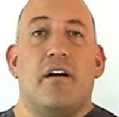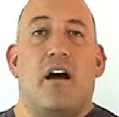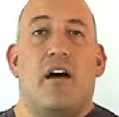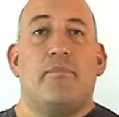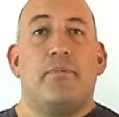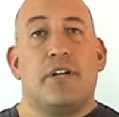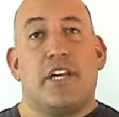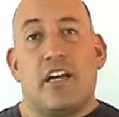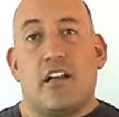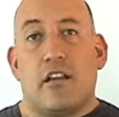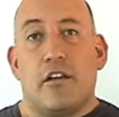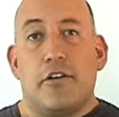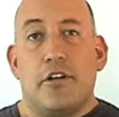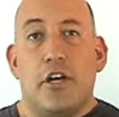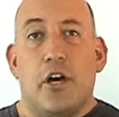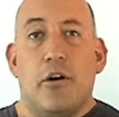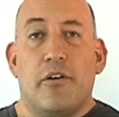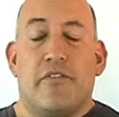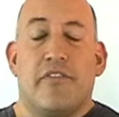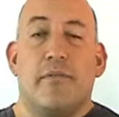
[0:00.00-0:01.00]
A particular
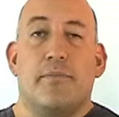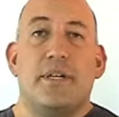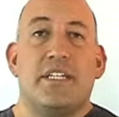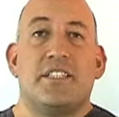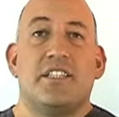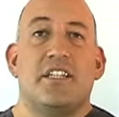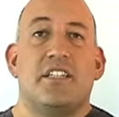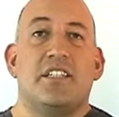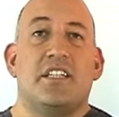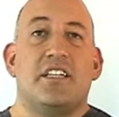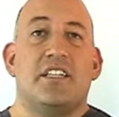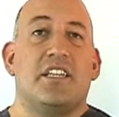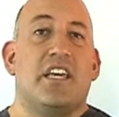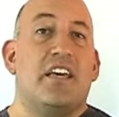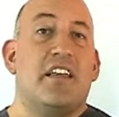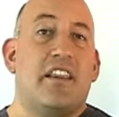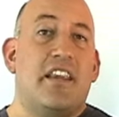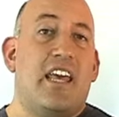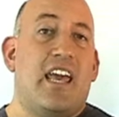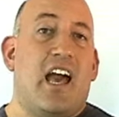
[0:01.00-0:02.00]
note for businesses
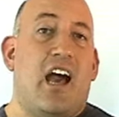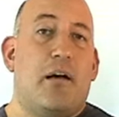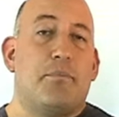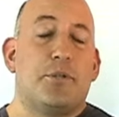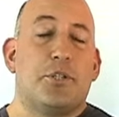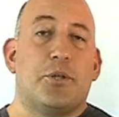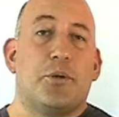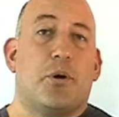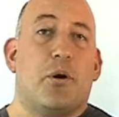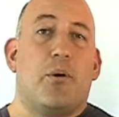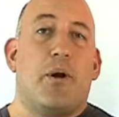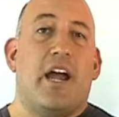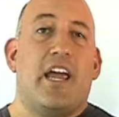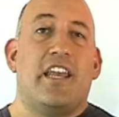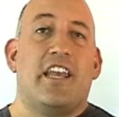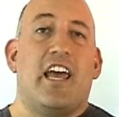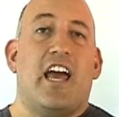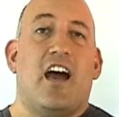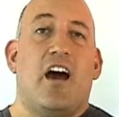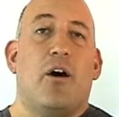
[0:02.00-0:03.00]
in the App Store
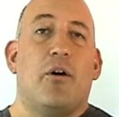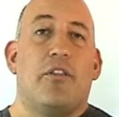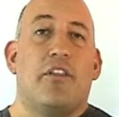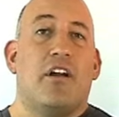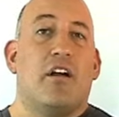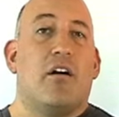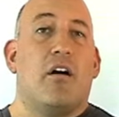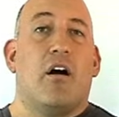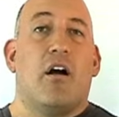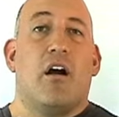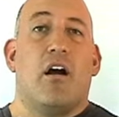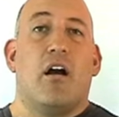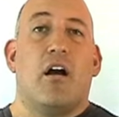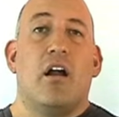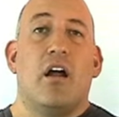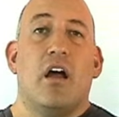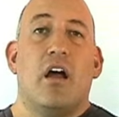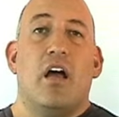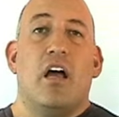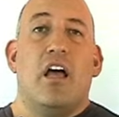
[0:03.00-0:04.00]
right now, there are
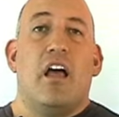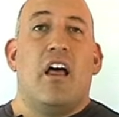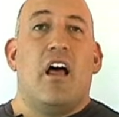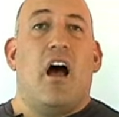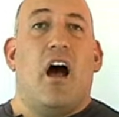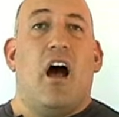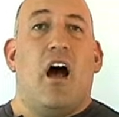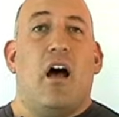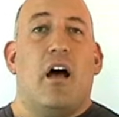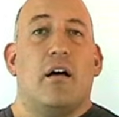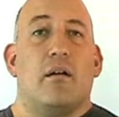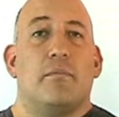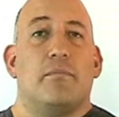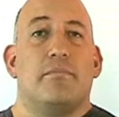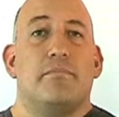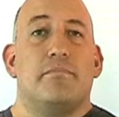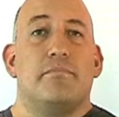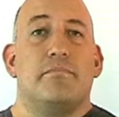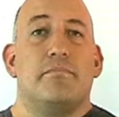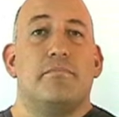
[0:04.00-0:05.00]

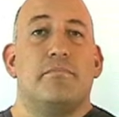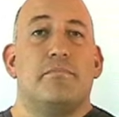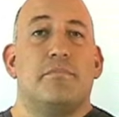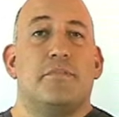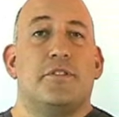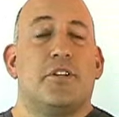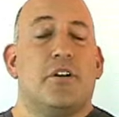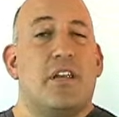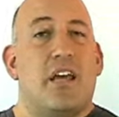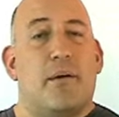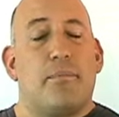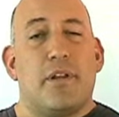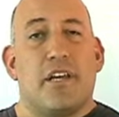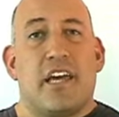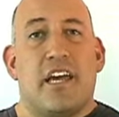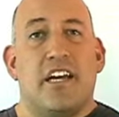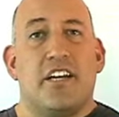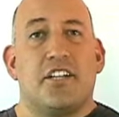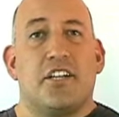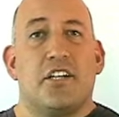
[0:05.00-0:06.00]
certain
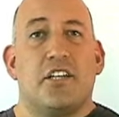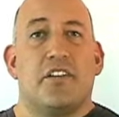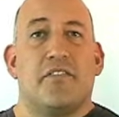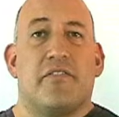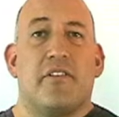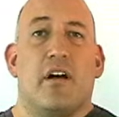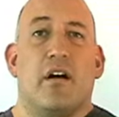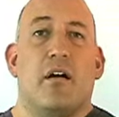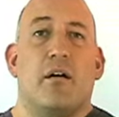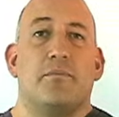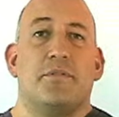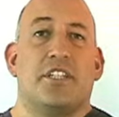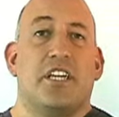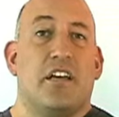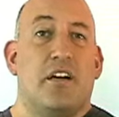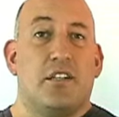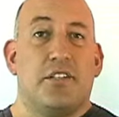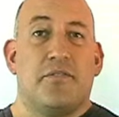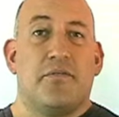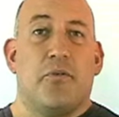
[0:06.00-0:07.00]
applications from
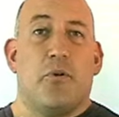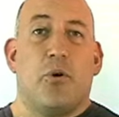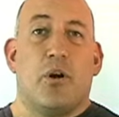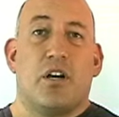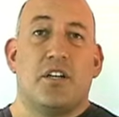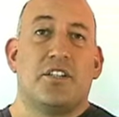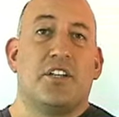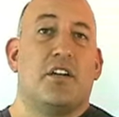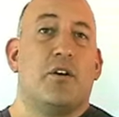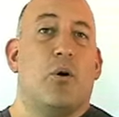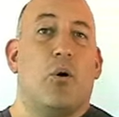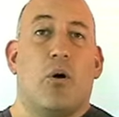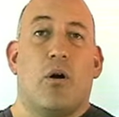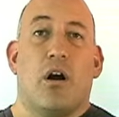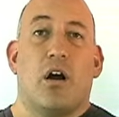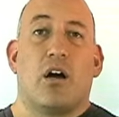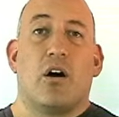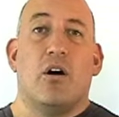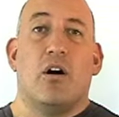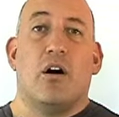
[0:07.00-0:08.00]
Salesforce and
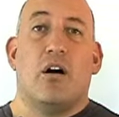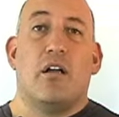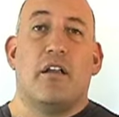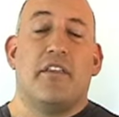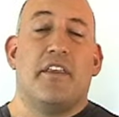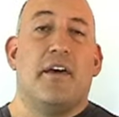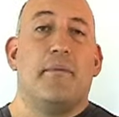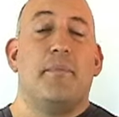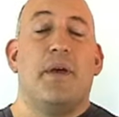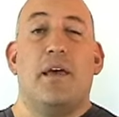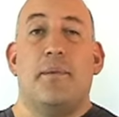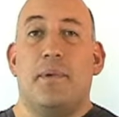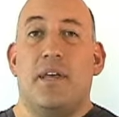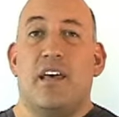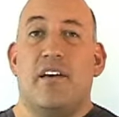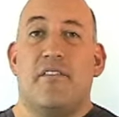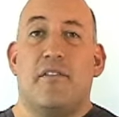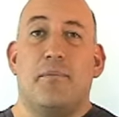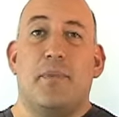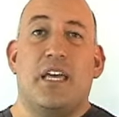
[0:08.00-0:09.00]
Oracle that may be
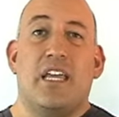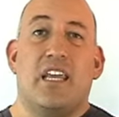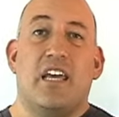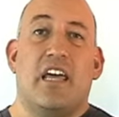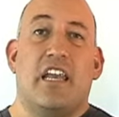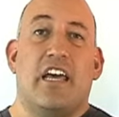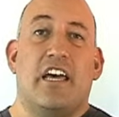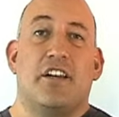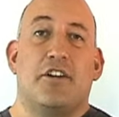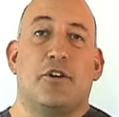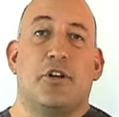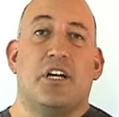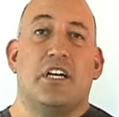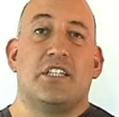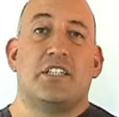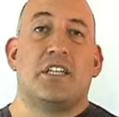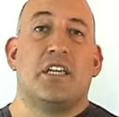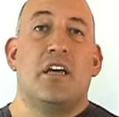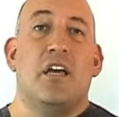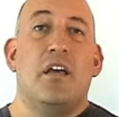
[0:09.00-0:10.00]
of immediate
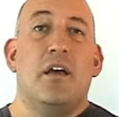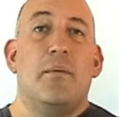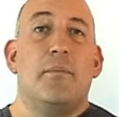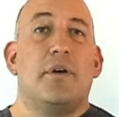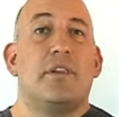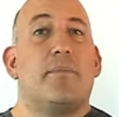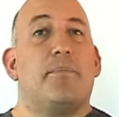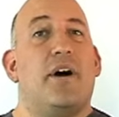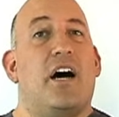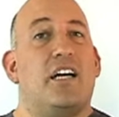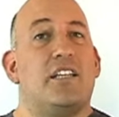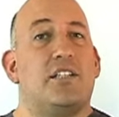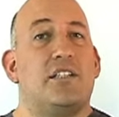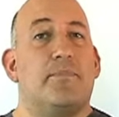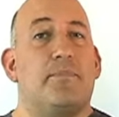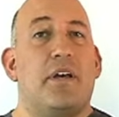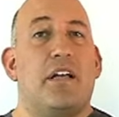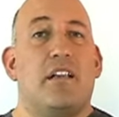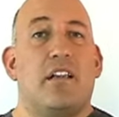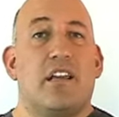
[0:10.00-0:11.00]
interest, but the
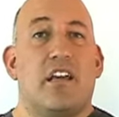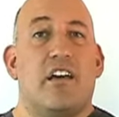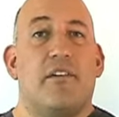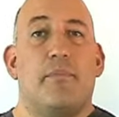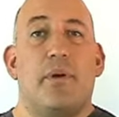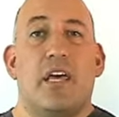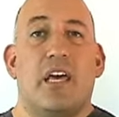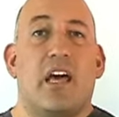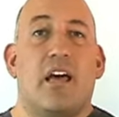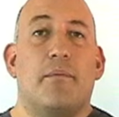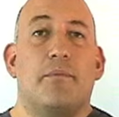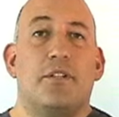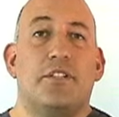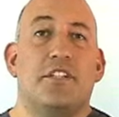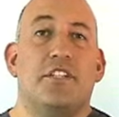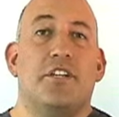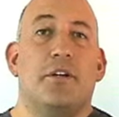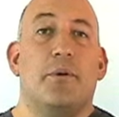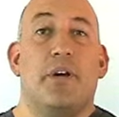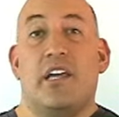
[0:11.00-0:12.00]
possibility of being able to
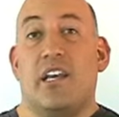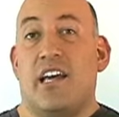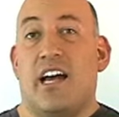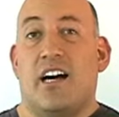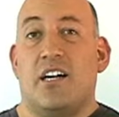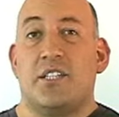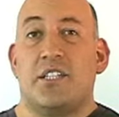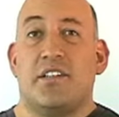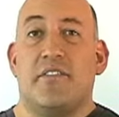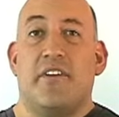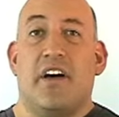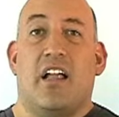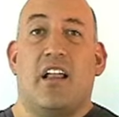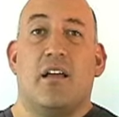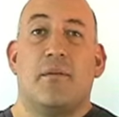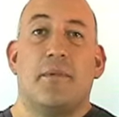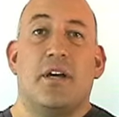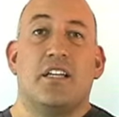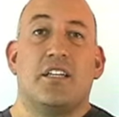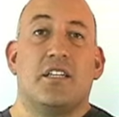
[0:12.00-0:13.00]
do in-house
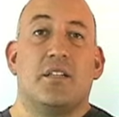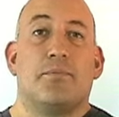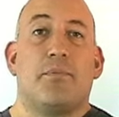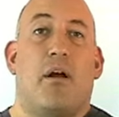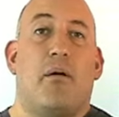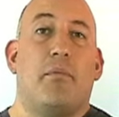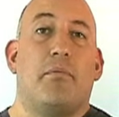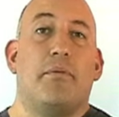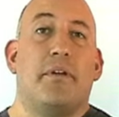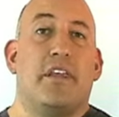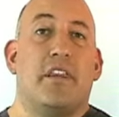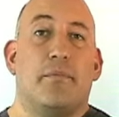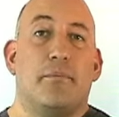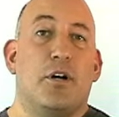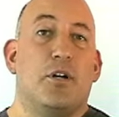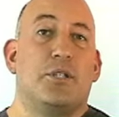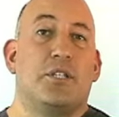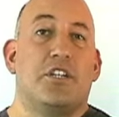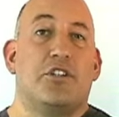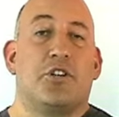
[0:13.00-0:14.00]
development is probably the
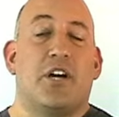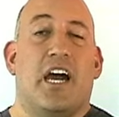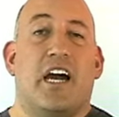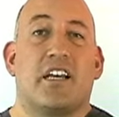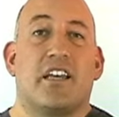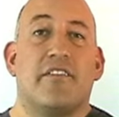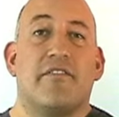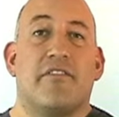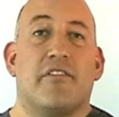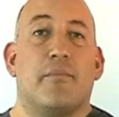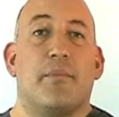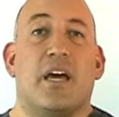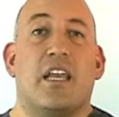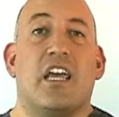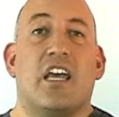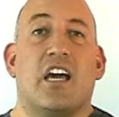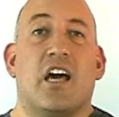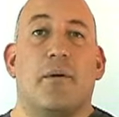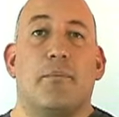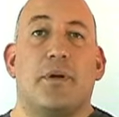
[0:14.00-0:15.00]
most attractive for
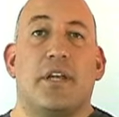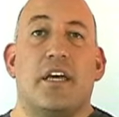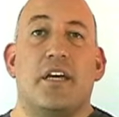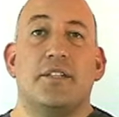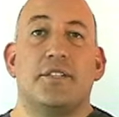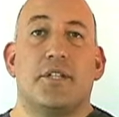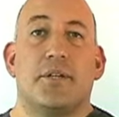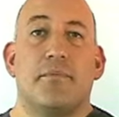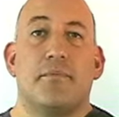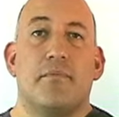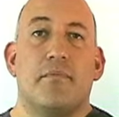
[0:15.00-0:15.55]
many companies.